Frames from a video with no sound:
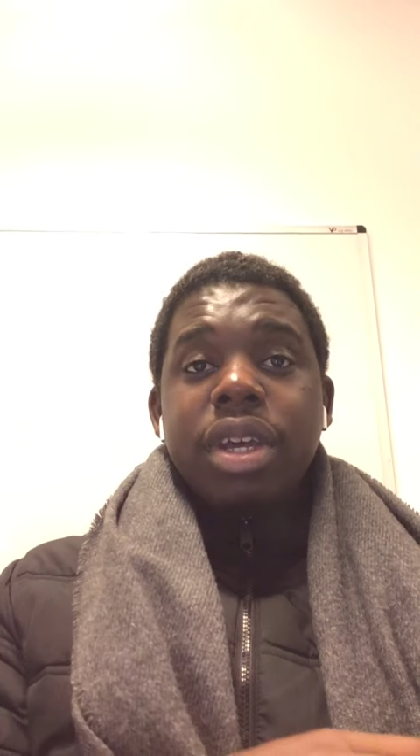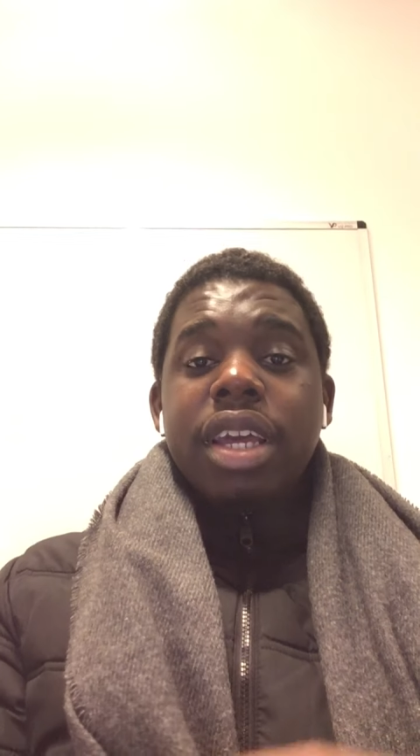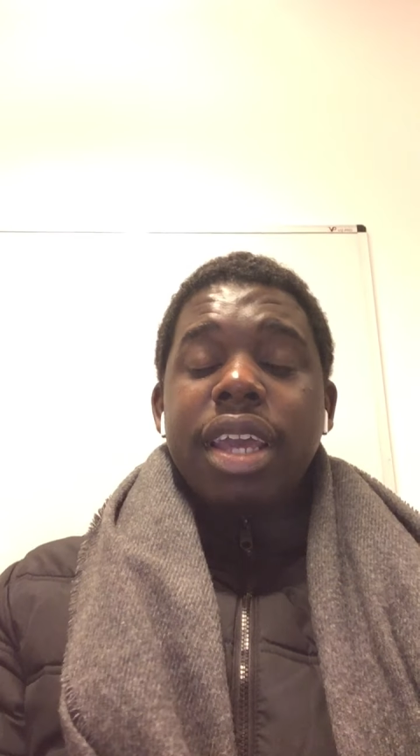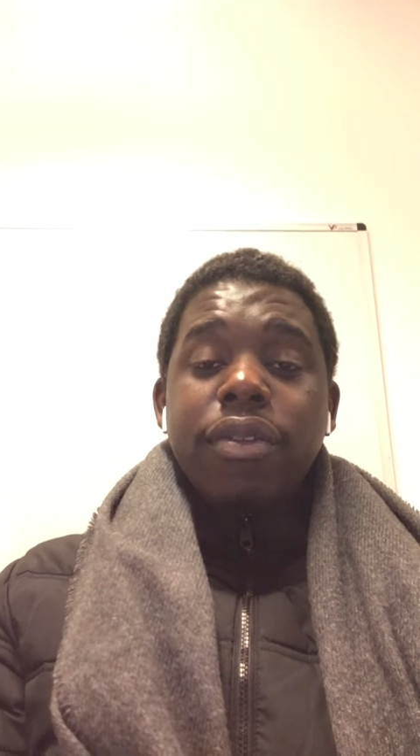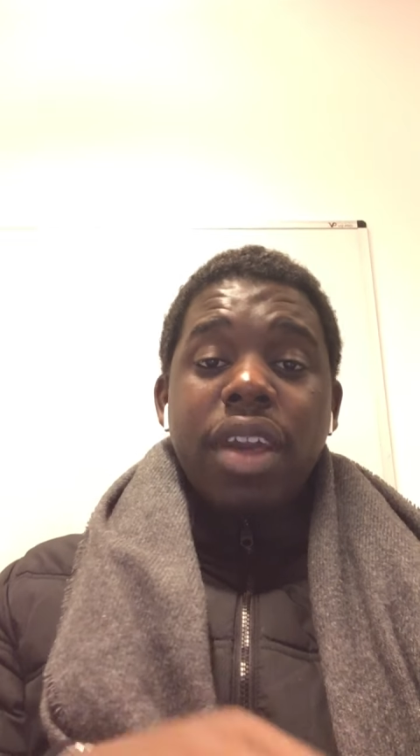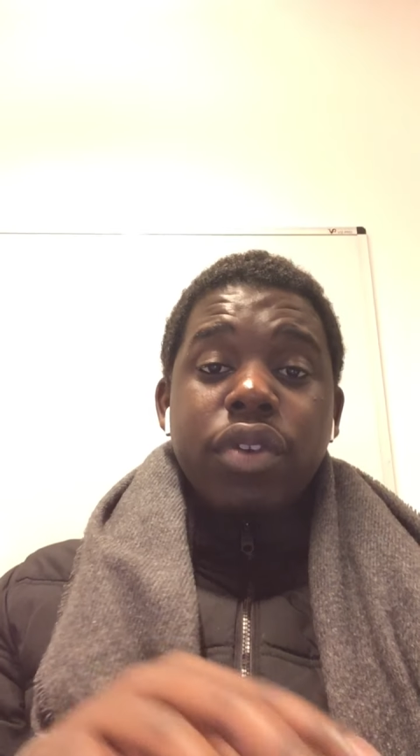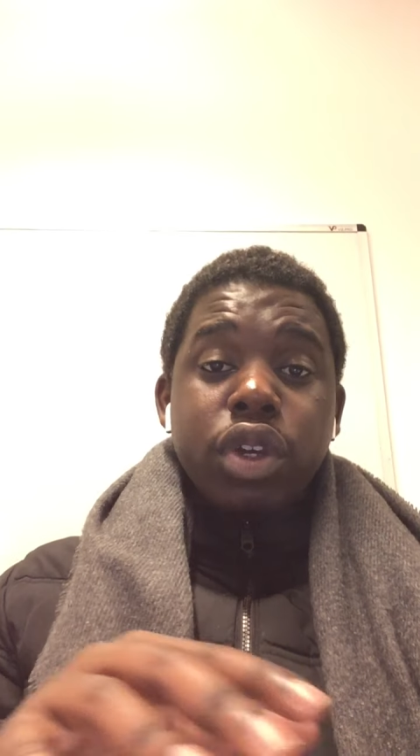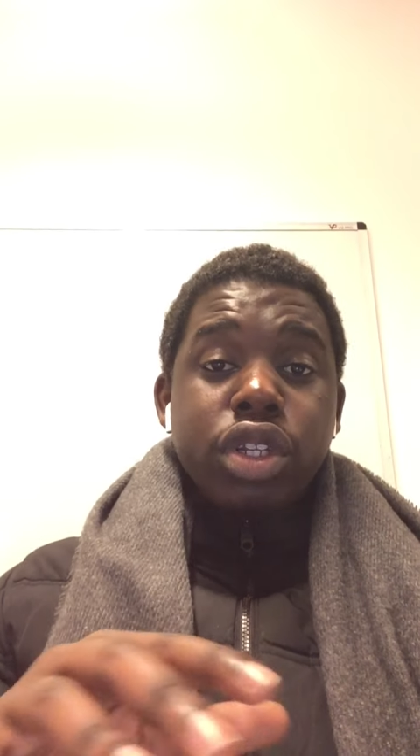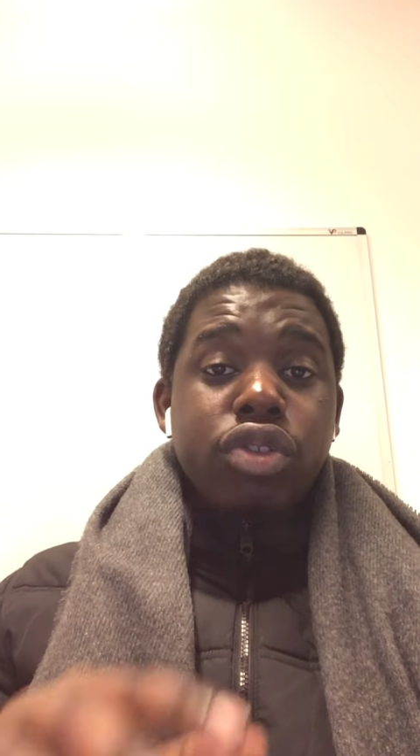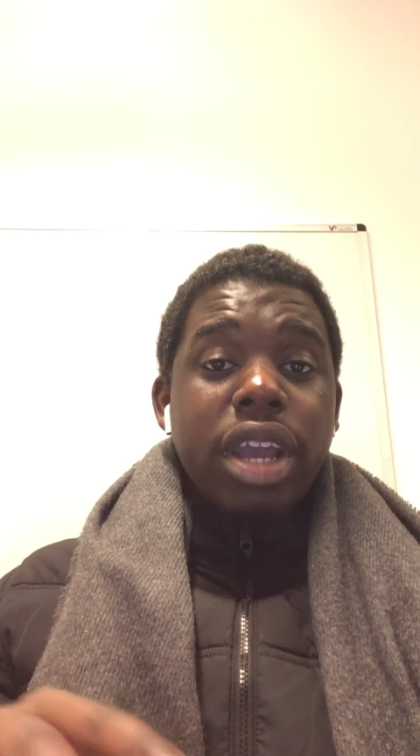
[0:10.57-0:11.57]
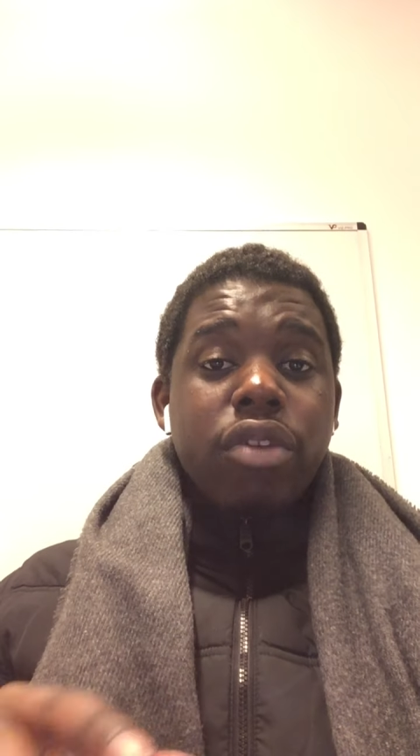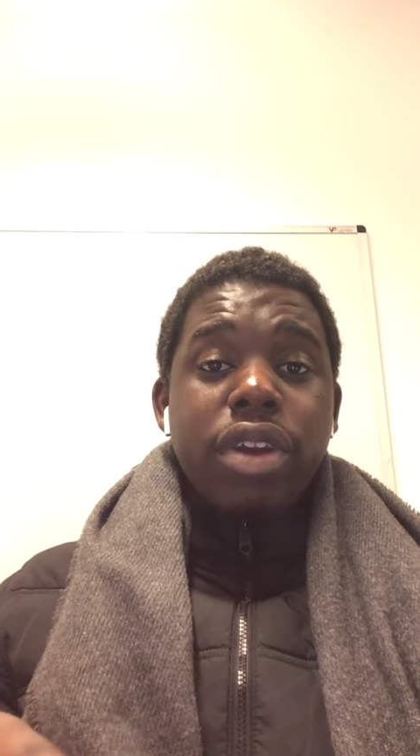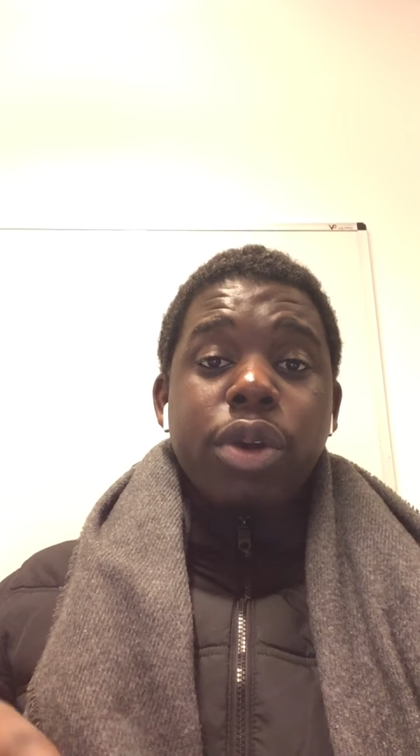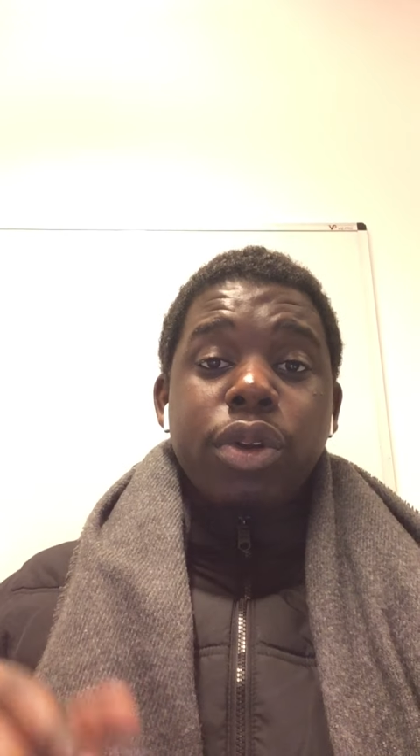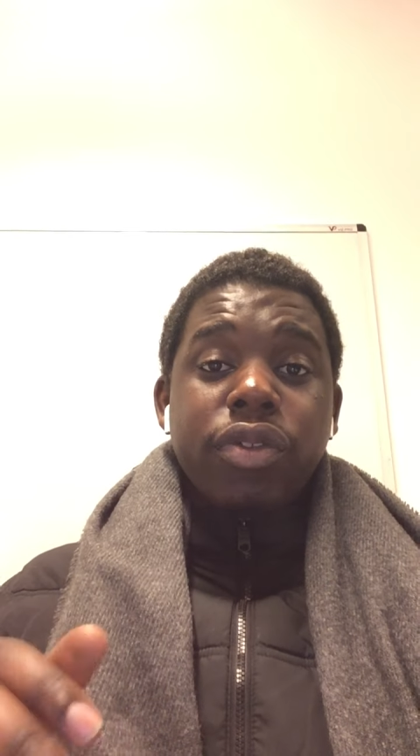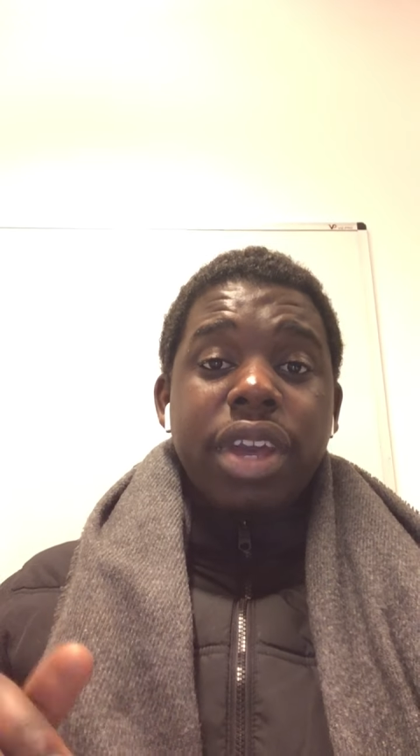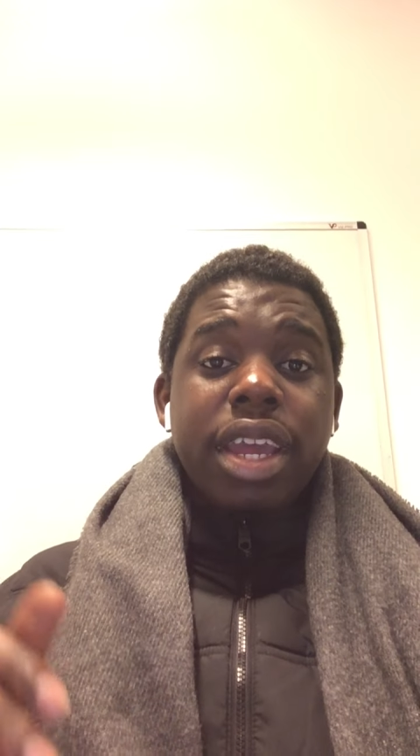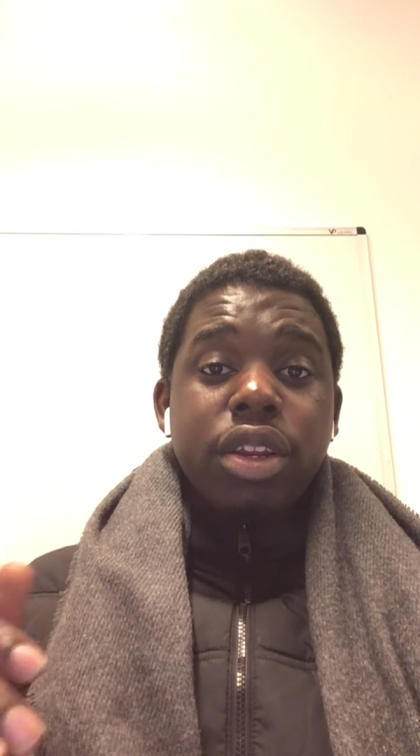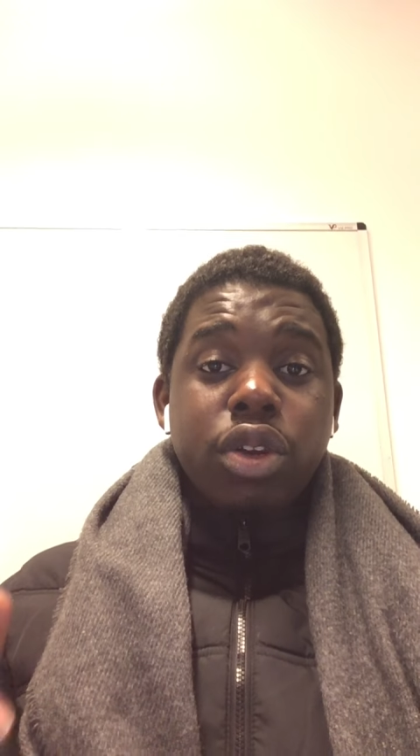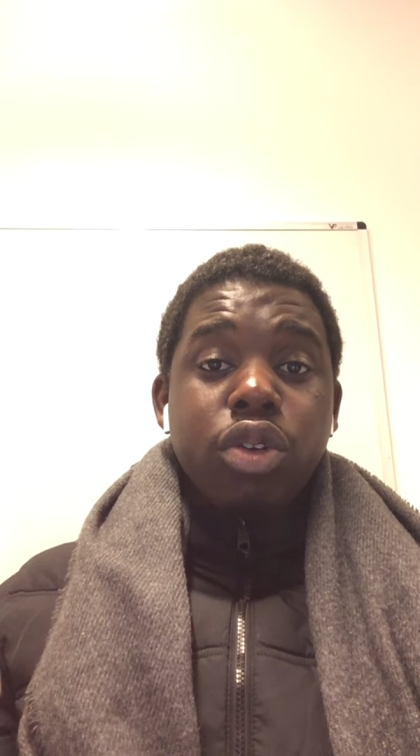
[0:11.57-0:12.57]
If you have a good track record of
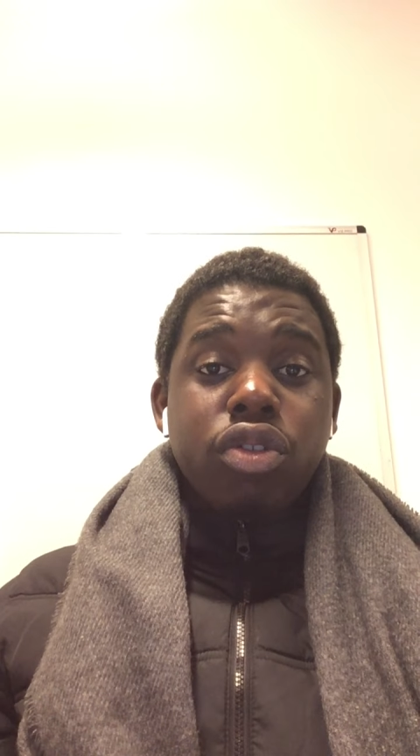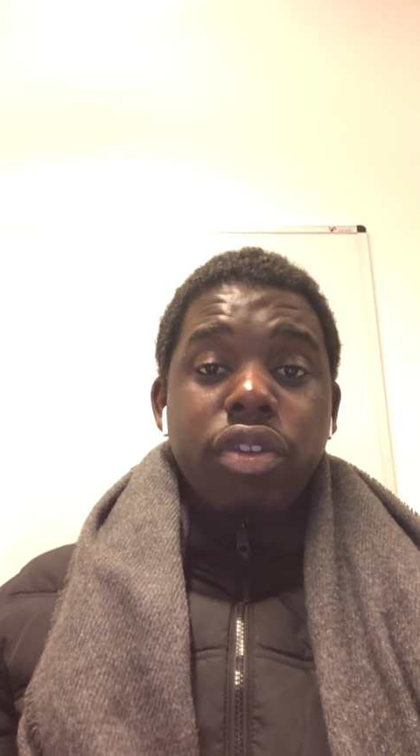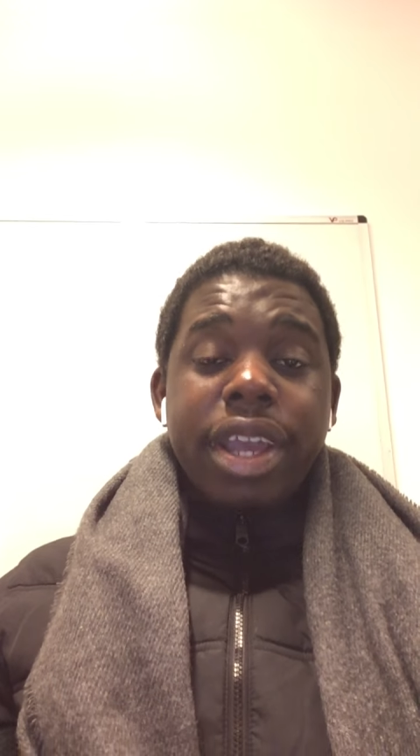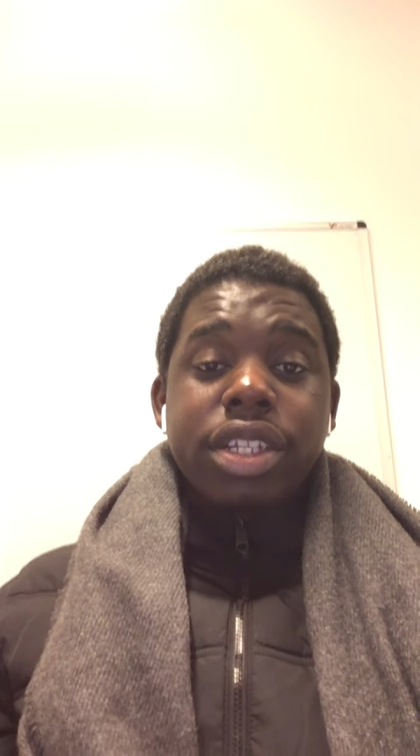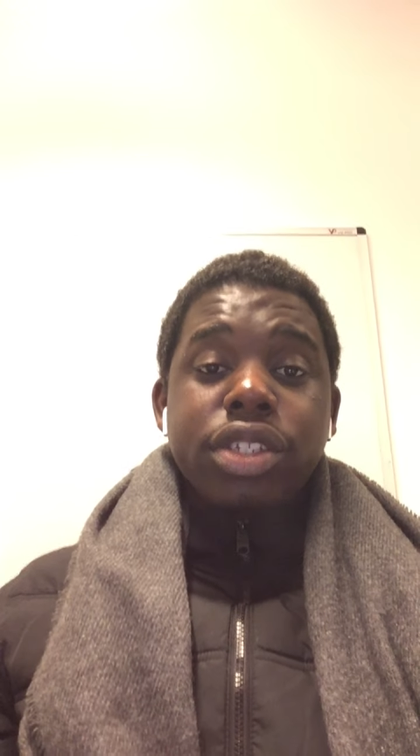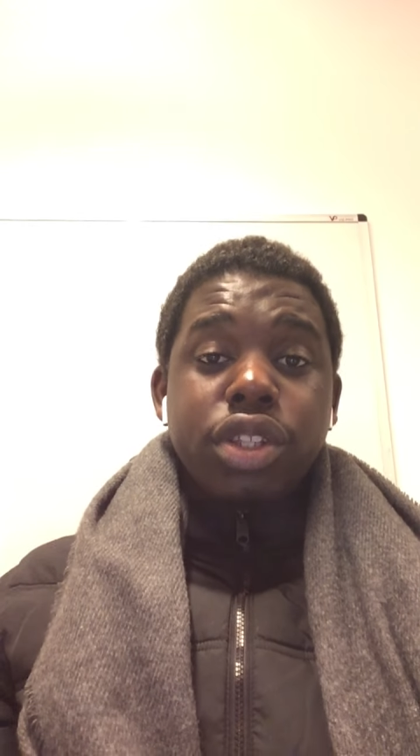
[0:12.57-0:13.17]
getting good grades,